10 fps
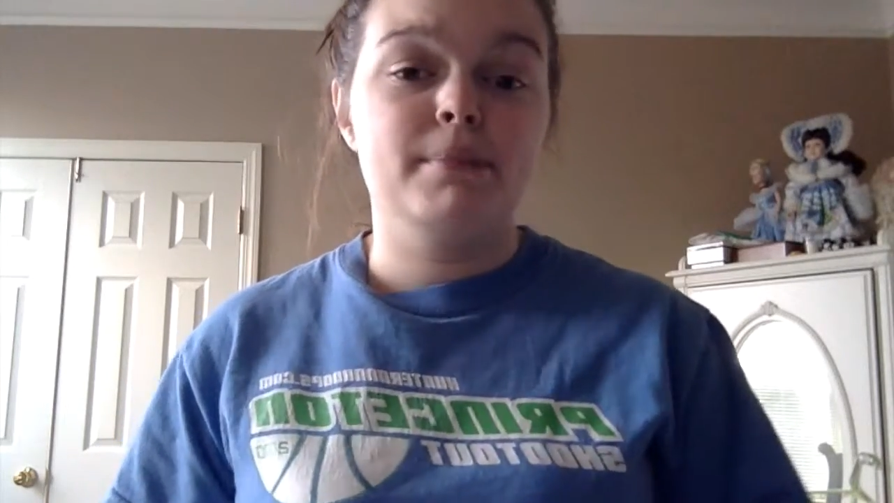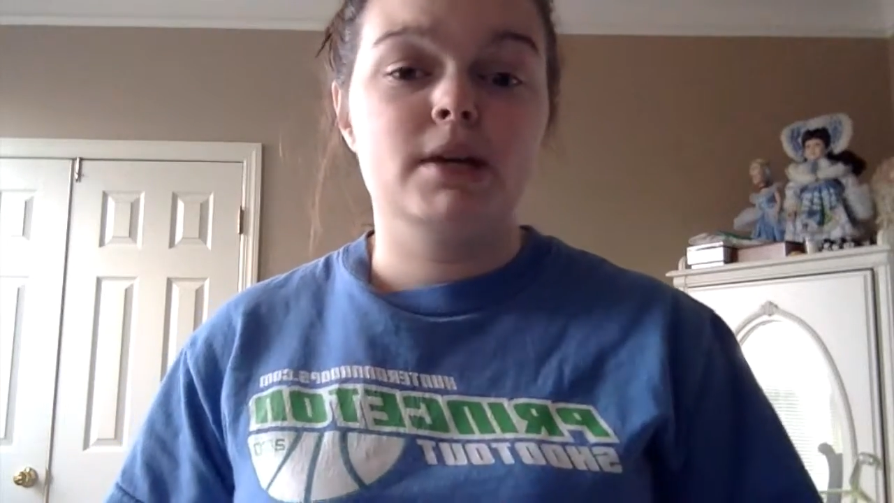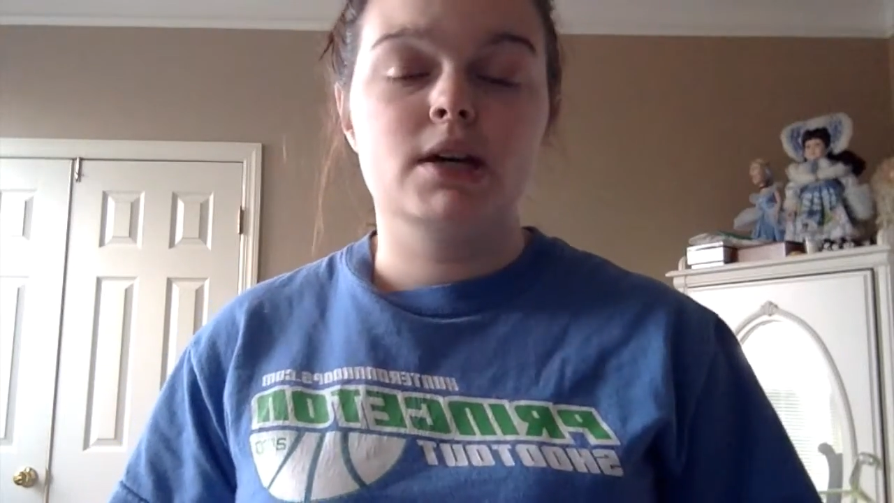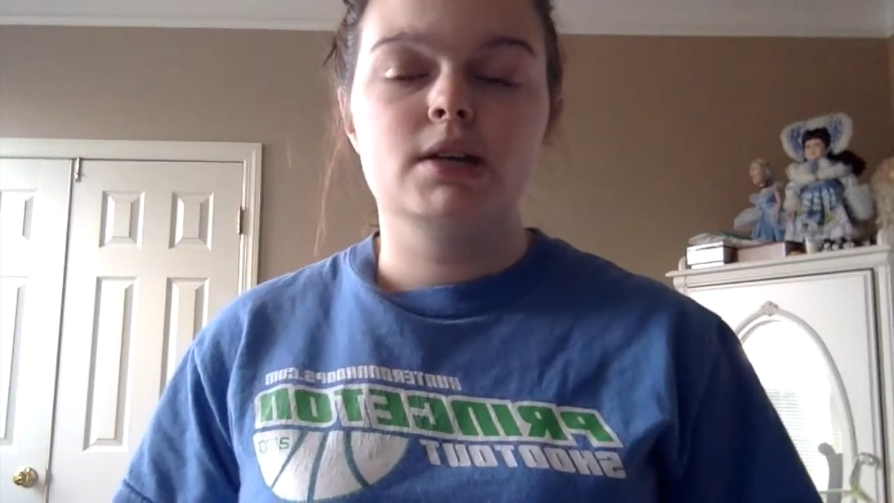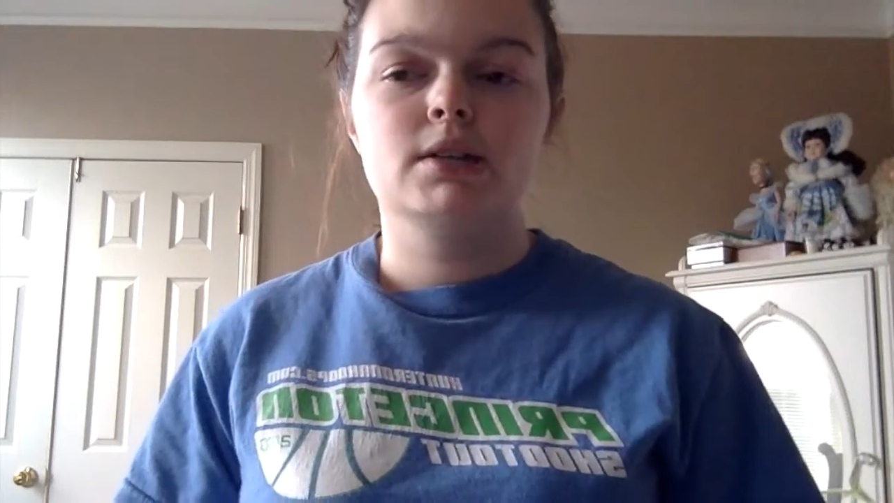
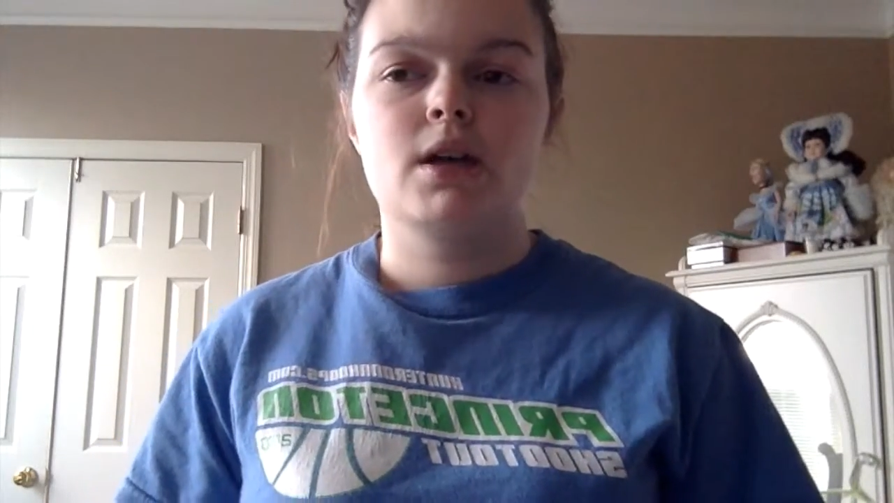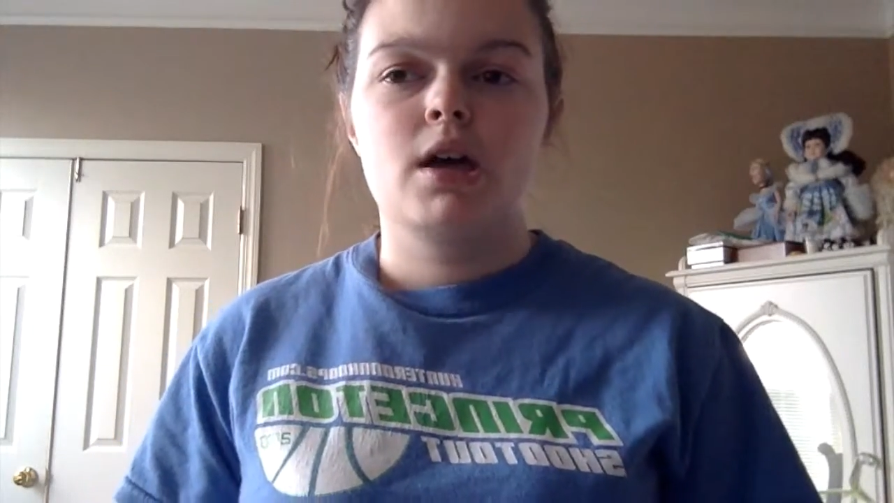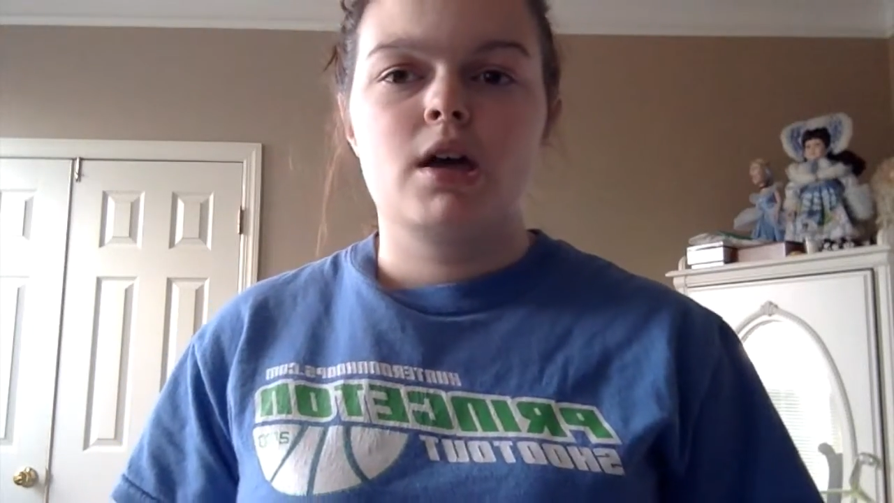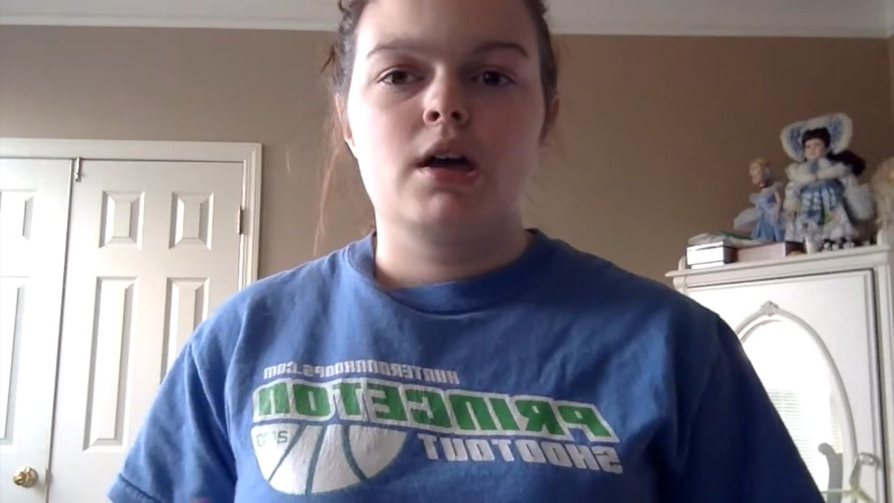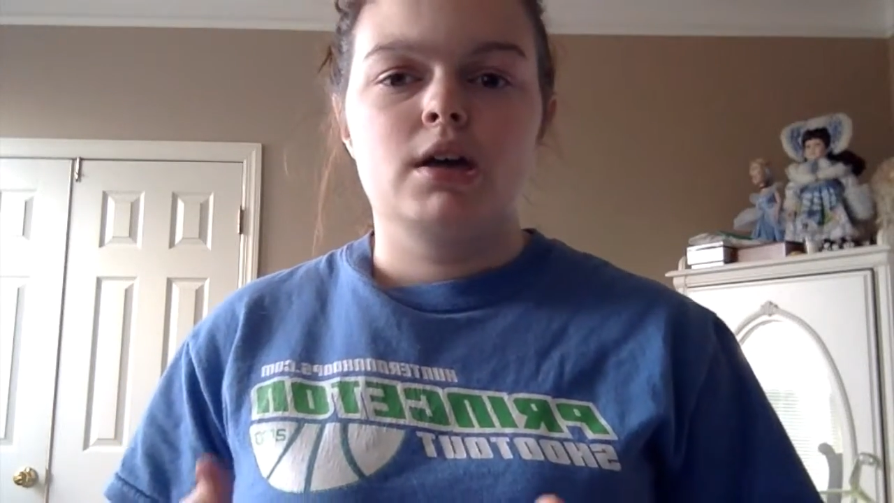because
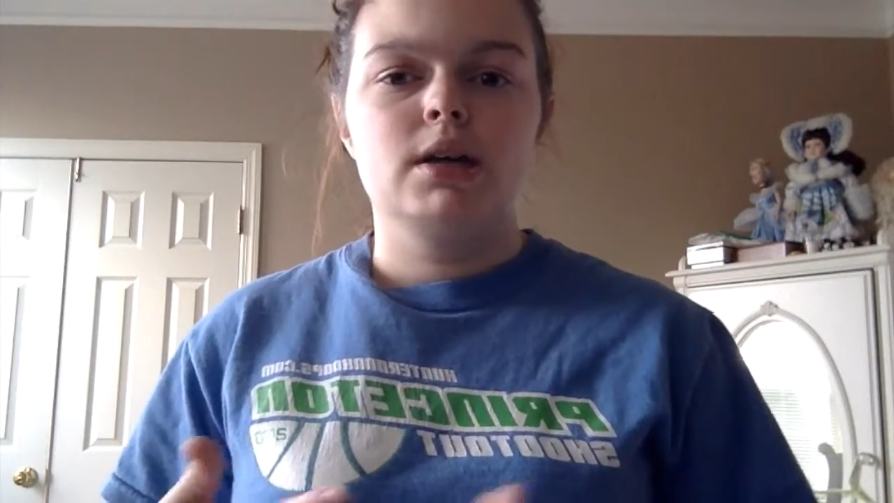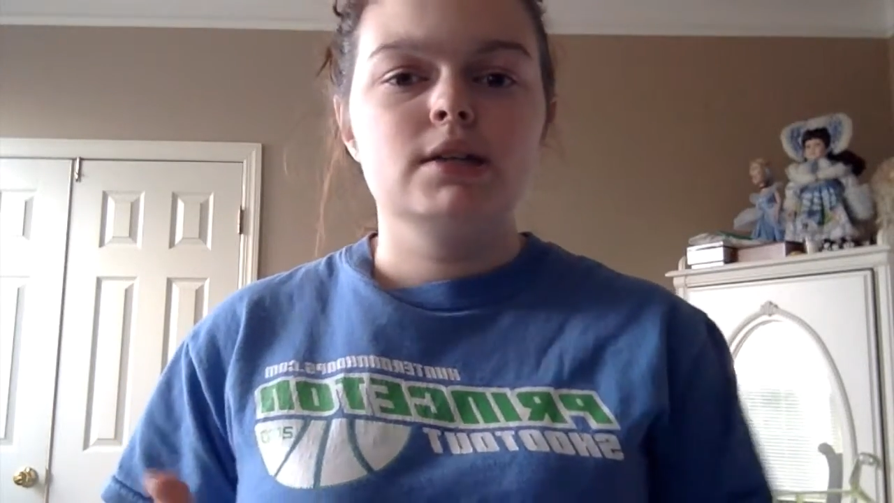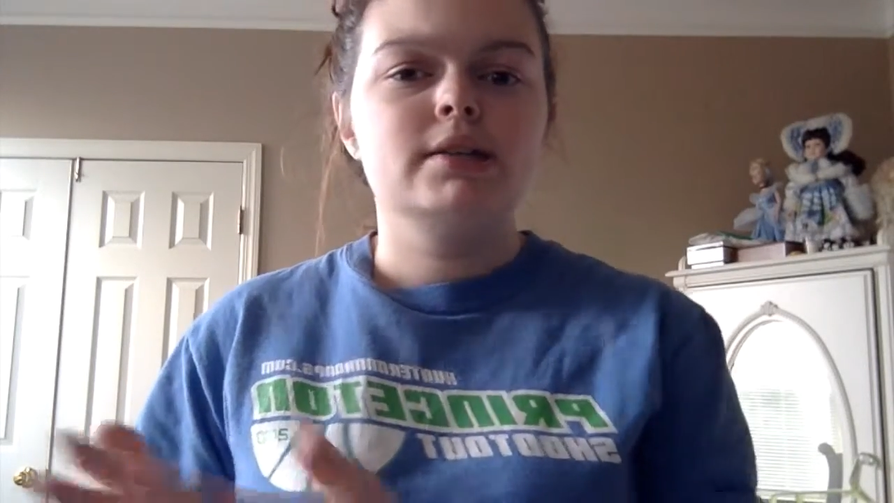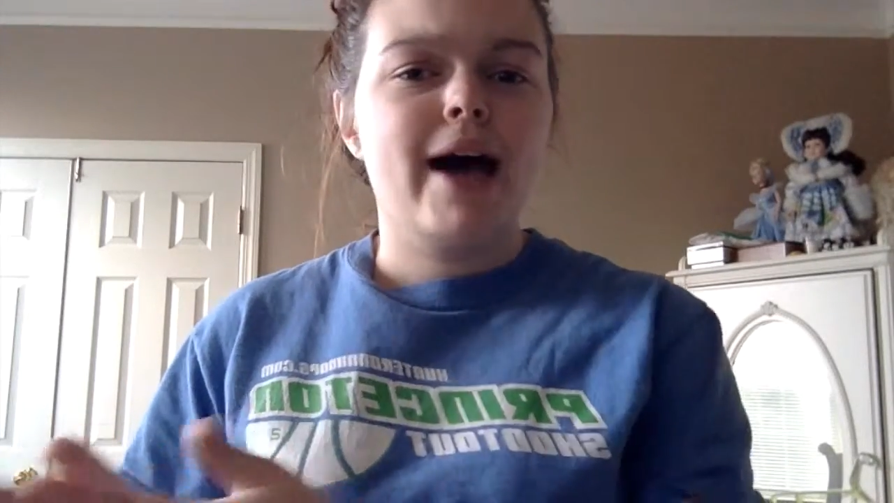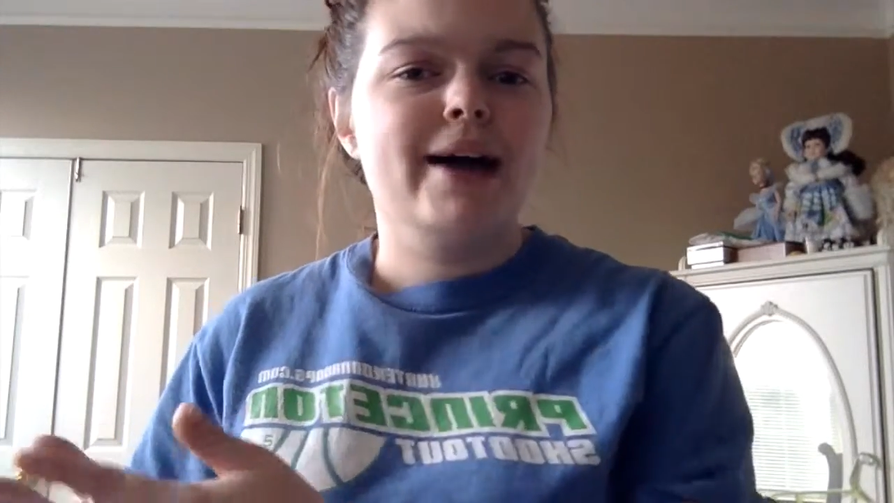
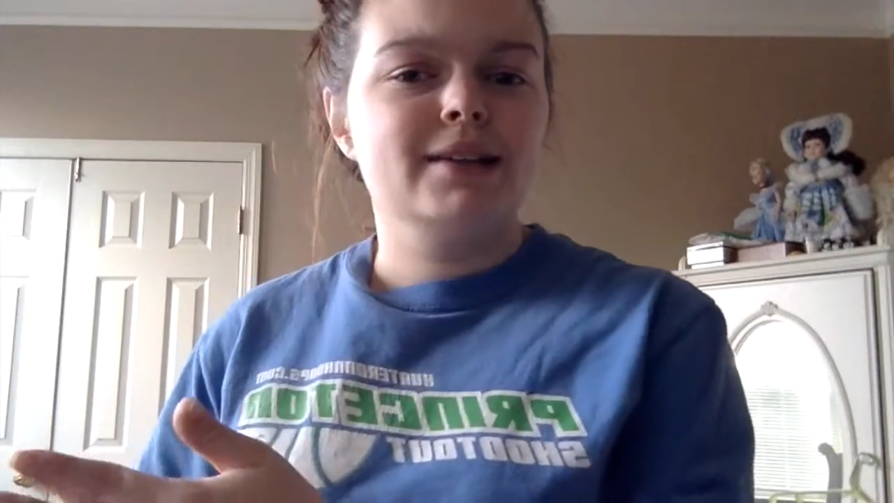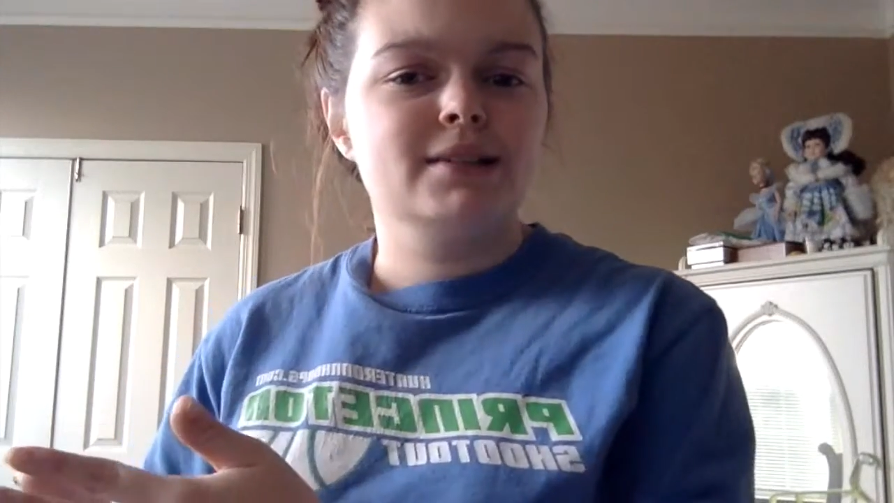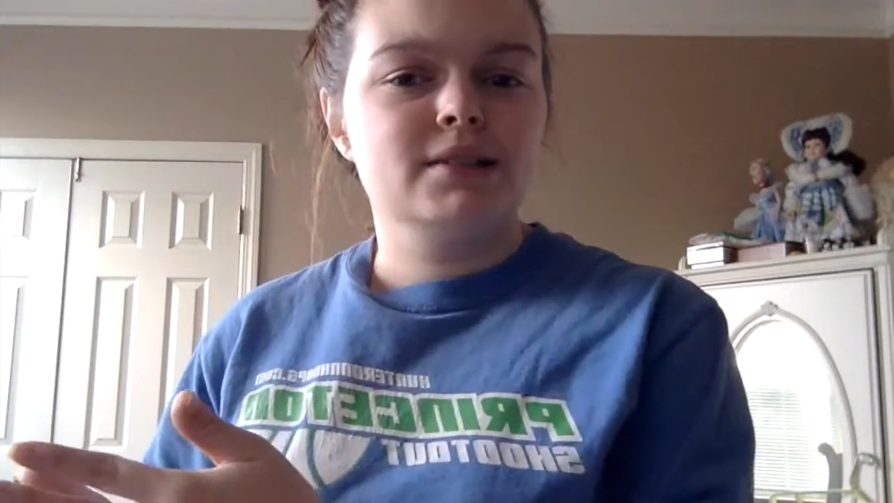he's not